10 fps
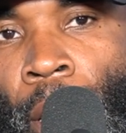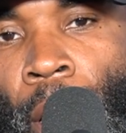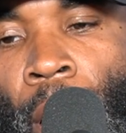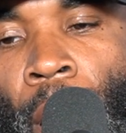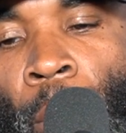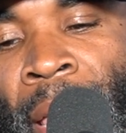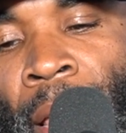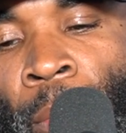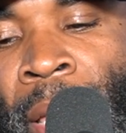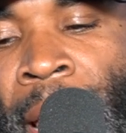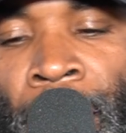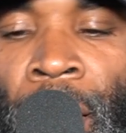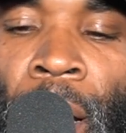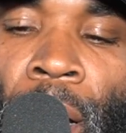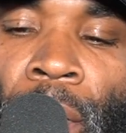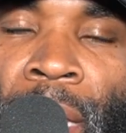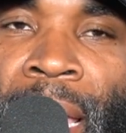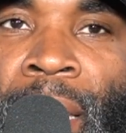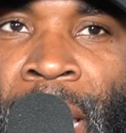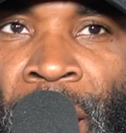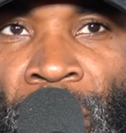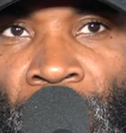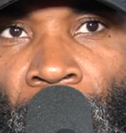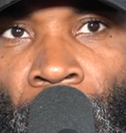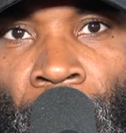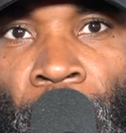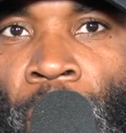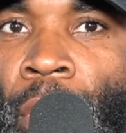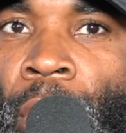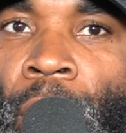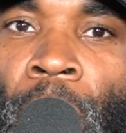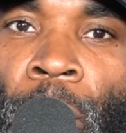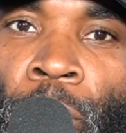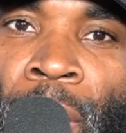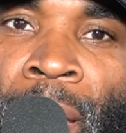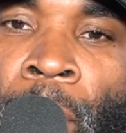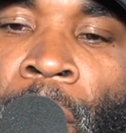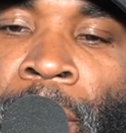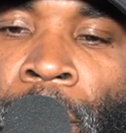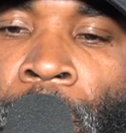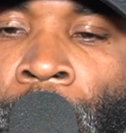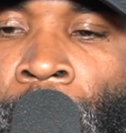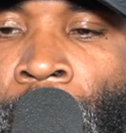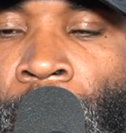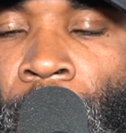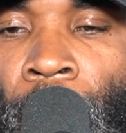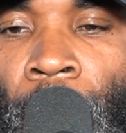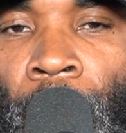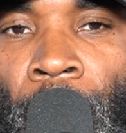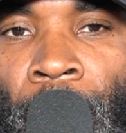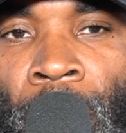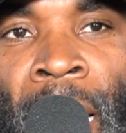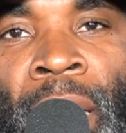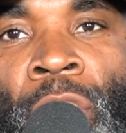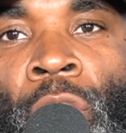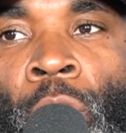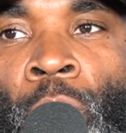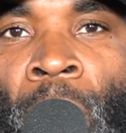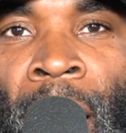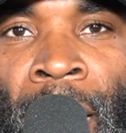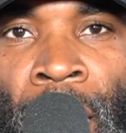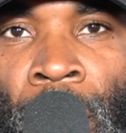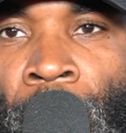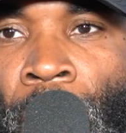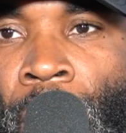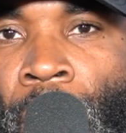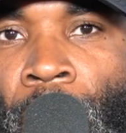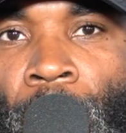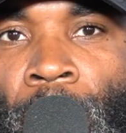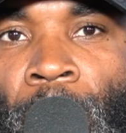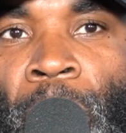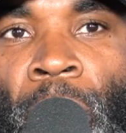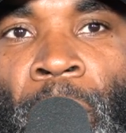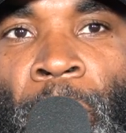we had Tank Davis versus Frank Martin, and Tank showed why he should be on the